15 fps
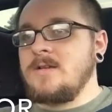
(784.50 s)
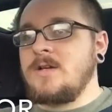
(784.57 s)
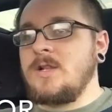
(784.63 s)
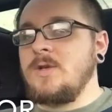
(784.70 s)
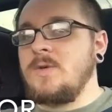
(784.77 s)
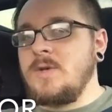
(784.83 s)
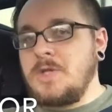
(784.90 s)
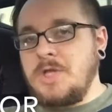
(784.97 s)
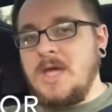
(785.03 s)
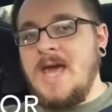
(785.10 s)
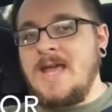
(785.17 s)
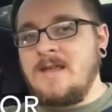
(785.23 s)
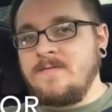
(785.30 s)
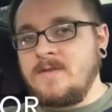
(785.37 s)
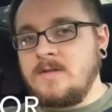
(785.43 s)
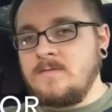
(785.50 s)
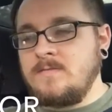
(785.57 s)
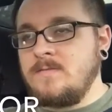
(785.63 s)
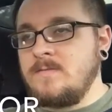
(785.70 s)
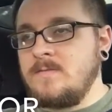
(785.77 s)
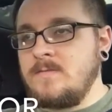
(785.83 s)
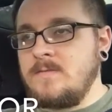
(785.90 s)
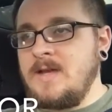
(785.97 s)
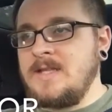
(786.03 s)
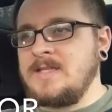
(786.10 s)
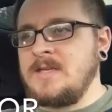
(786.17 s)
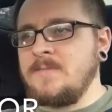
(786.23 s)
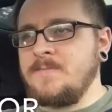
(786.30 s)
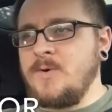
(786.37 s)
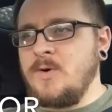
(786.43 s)
include a shot of it at
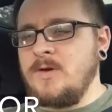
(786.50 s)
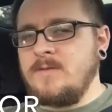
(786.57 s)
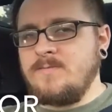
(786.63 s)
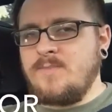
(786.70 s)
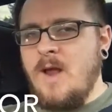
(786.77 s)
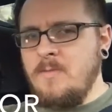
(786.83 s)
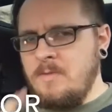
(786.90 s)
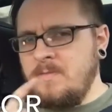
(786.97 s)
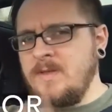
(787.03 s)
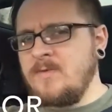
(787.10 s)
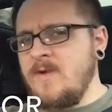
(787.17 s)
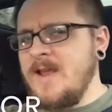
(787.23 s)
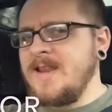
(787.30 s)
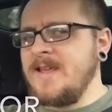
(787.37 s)
some point, probably right